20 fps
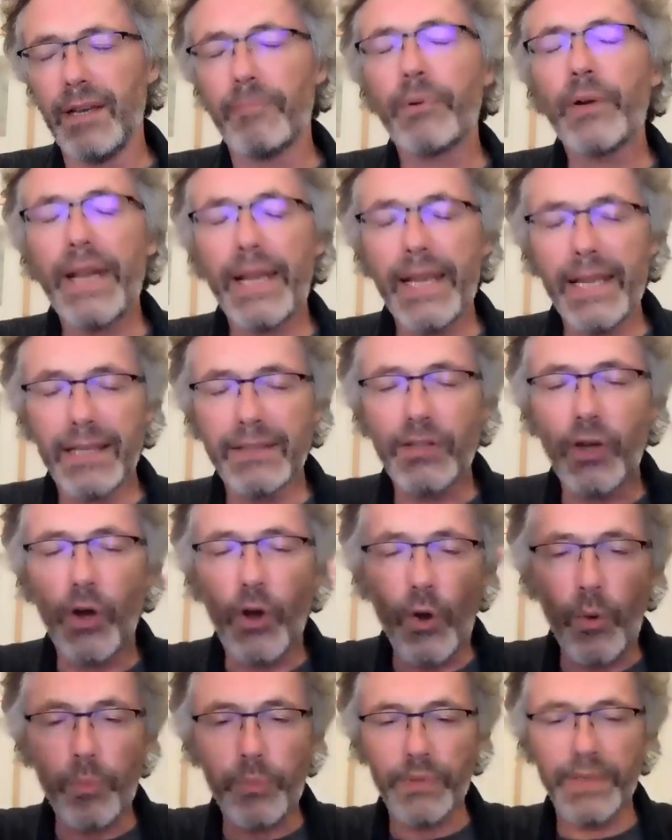pray and
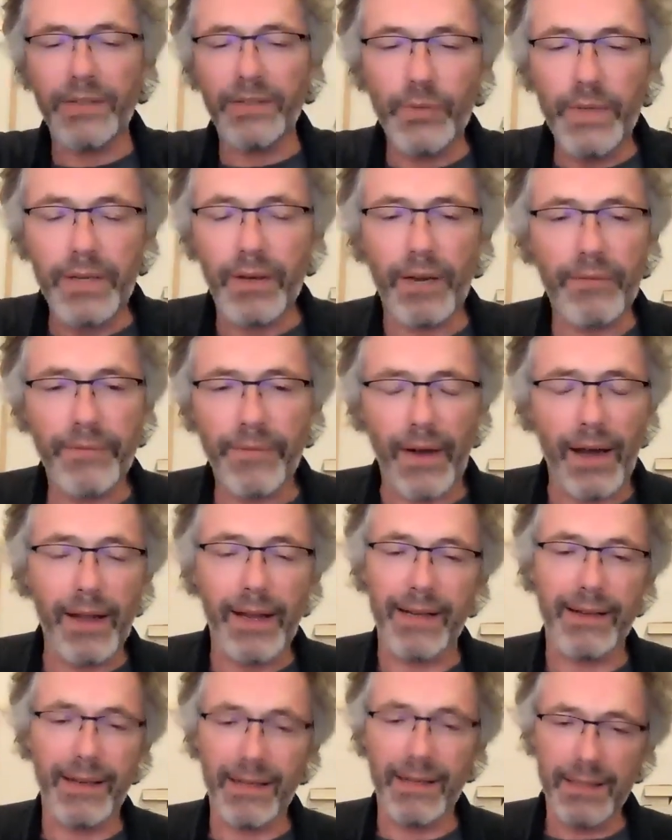hope that we are
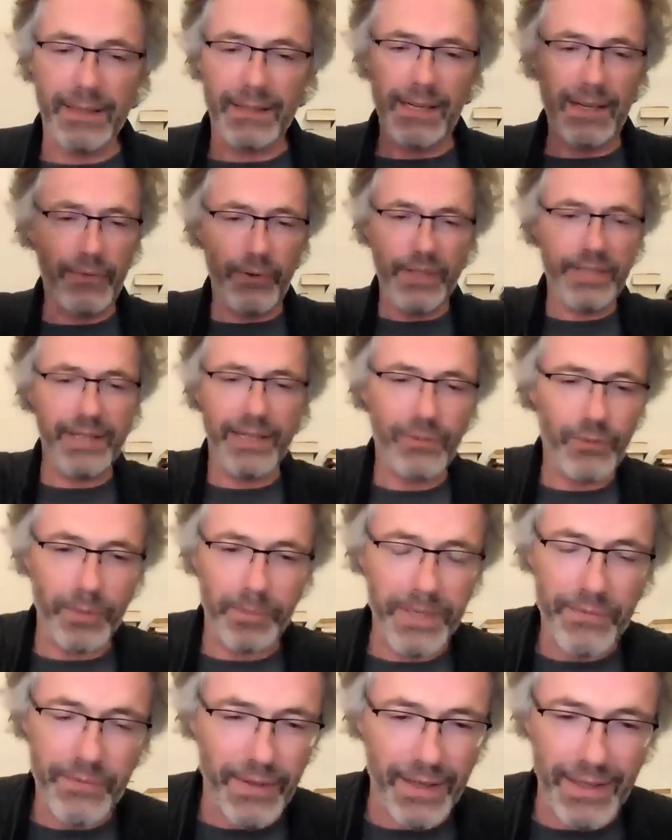fine and that everything will
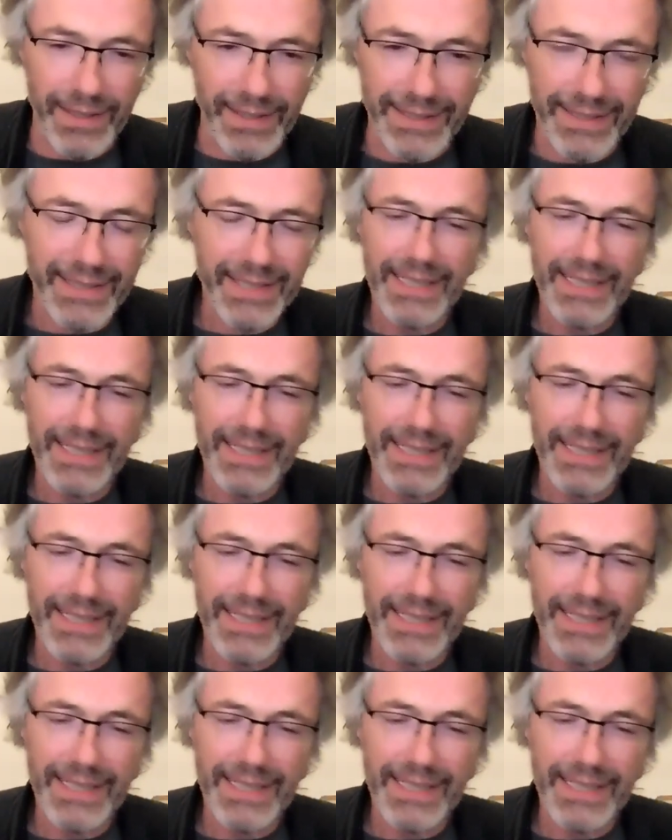be fine.